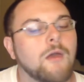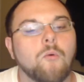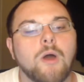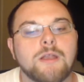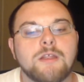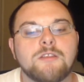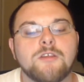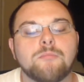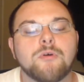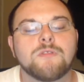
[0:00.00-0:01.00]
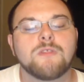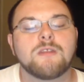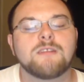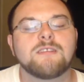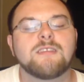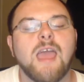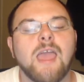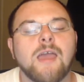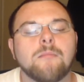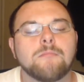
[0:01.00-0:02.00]
Why didn't you put the
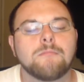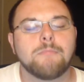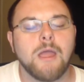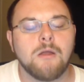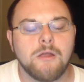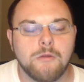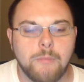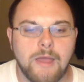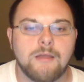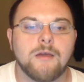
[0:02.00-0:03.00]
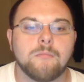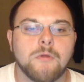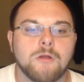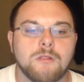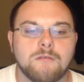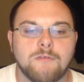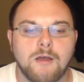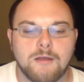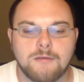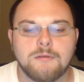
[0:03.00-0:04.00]
damn barrier back up, Merlin? Fuck.